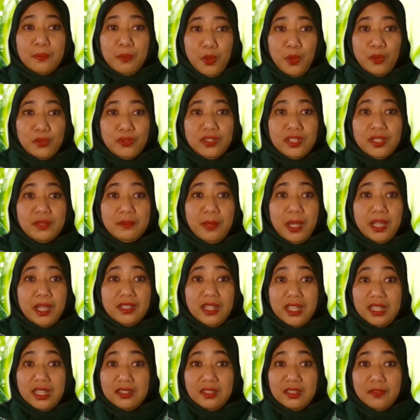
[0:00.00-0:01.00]
both in my
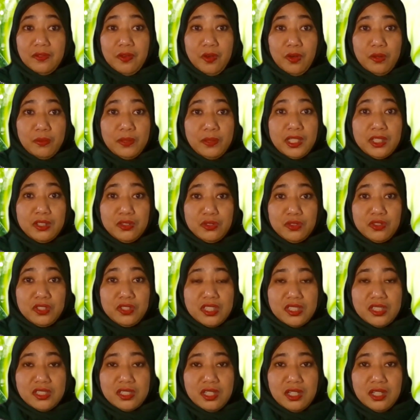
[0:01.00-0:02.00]
native home,
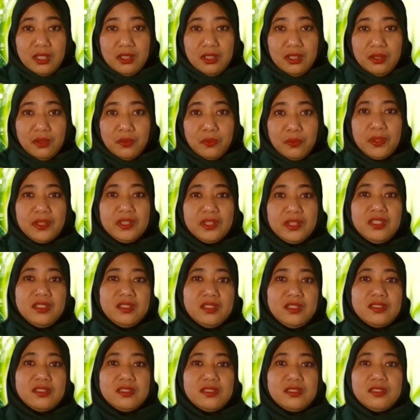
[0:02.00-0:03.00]
Indonesia, with
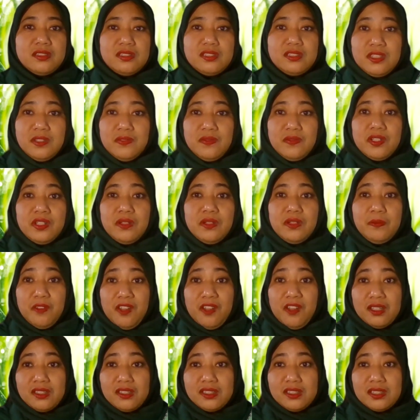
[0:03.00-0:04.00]
its severe
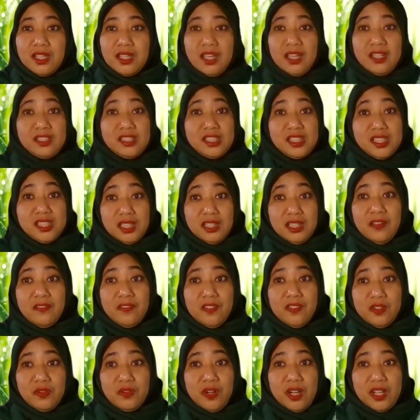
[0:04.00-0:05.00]
floods and sea
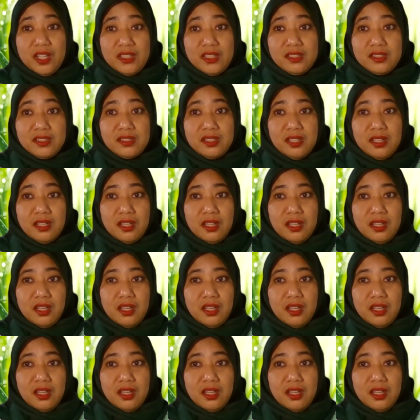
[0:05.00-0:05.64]
level rise,